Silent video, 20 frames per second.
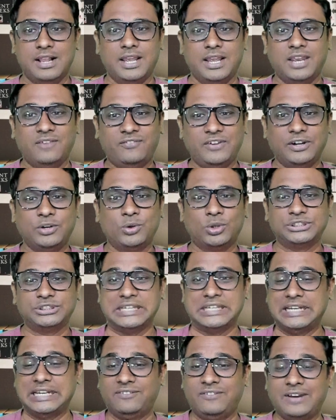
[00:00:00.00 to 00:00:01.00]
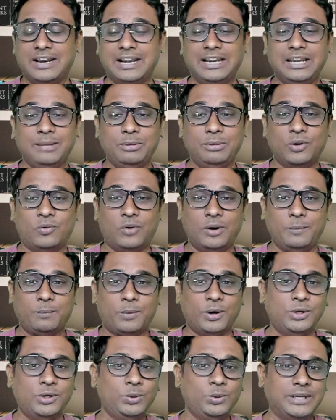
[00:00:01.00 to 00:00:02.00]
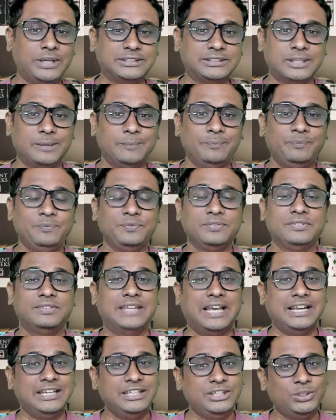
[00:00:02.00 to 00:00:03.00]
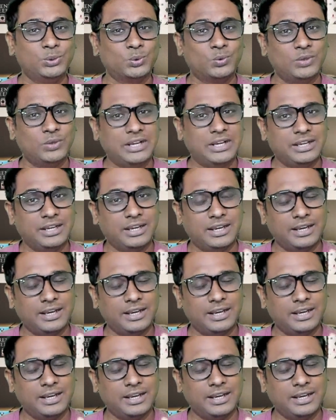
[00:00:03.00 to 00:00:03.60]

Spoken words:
If it goes significantly below 1.2x, then you will,